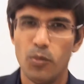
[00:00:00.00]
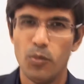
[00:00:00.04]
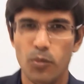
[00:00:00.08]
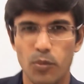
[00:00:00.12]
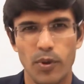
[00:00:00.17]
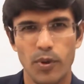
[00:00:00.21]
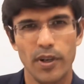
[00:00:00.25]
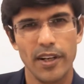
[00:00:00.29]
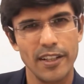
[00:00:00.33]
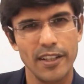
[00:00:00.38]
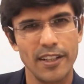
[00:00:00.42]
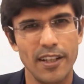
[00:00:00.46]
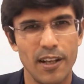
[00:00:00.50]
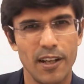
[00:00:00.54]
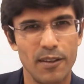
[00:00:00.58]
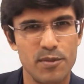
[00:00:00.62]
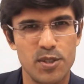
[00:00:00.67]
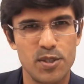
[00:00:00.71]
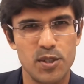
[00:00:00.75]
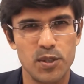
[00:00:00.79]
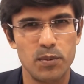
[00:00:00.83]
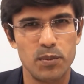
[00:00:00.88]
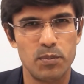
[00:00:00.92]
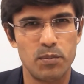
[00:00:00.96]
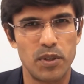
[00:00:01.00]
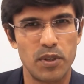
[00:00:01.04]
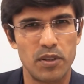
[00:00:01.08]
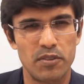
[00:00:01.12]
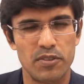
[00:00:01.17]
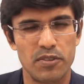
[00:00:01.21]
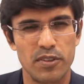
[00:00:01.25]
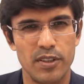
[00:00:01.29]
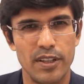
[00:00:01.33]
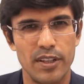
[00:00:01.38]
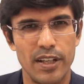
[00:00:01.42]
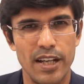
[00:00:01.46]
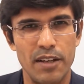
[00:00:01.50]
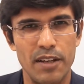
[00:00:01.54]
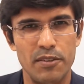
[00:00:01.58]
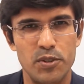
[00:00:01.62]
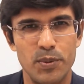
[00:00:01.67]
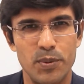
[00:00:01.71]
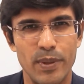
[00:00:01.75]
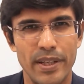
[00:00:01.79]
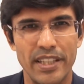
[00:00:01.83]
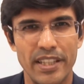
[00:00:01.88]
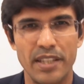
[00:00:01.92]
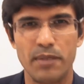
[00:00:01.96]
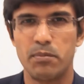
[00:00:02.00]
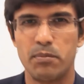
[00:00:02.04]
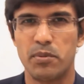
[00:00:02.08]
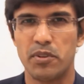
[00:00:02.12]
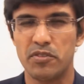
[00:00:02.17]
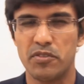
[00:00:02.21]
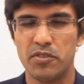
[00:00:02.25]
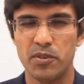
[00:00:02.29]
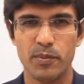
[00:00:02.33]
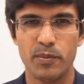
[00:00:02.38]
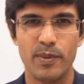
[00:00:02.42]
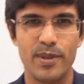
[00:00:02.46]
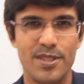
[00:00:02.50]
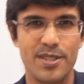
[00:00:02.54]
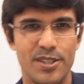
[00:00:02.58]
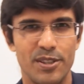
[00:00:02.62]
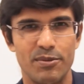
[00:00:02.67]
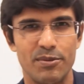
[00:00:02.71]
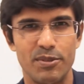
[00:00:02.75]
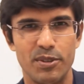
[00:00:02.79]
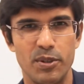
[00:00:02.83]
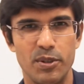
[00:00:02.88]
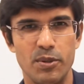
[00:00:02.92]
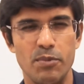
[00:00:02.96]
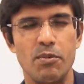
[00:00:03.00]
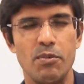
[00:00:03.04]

When it comes to doing a performance review,